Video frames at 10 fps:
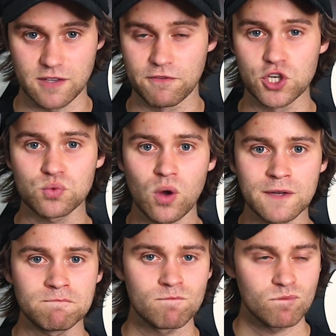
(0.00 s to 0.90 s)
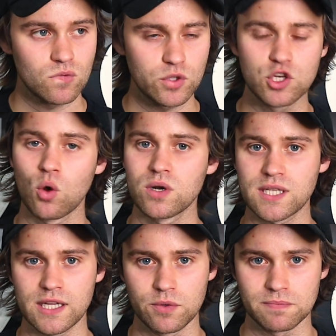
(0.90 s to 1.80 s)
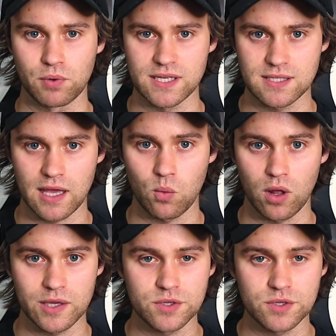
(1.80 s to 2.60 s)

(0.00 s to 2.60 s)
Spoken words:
The first one, you notice that he wasn't pressing that well.